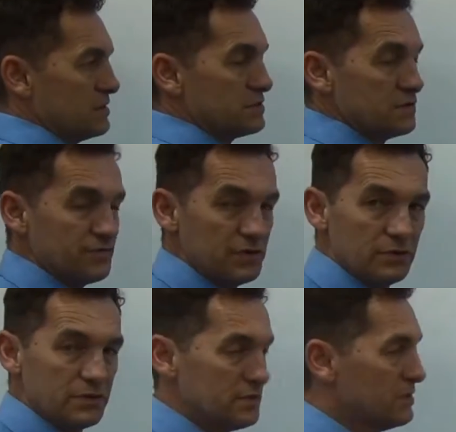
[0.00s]
So if we
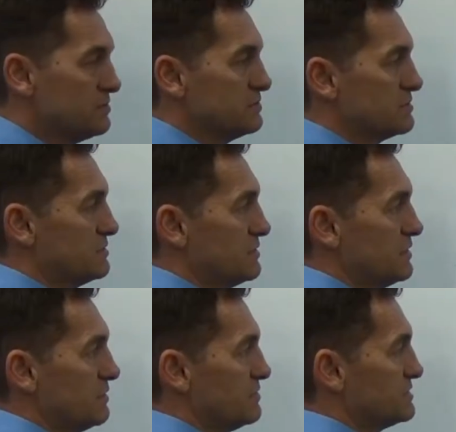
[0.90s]
look at those
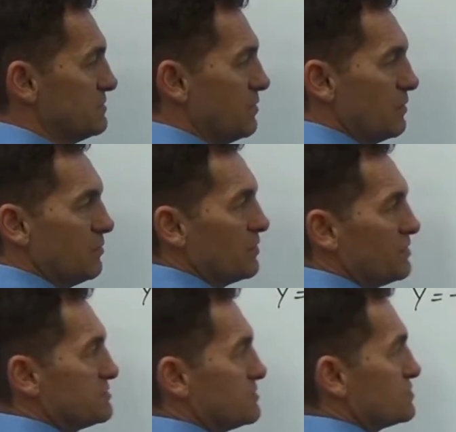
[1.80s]
and we say, well, we want
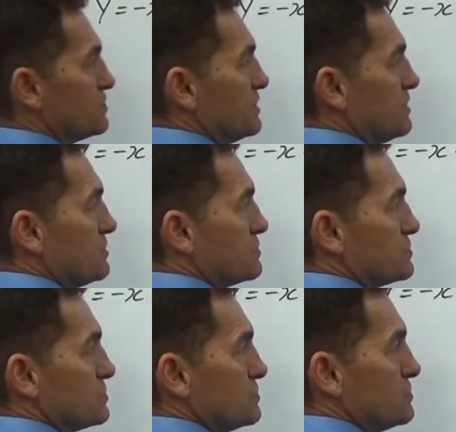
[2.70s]
this between
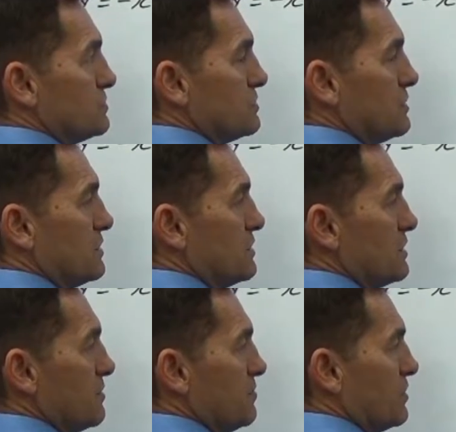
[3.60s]
2
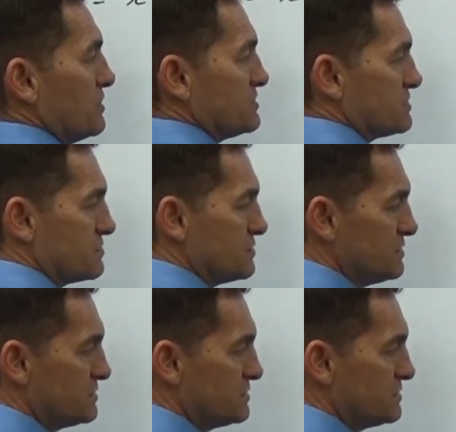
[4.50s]
and -3.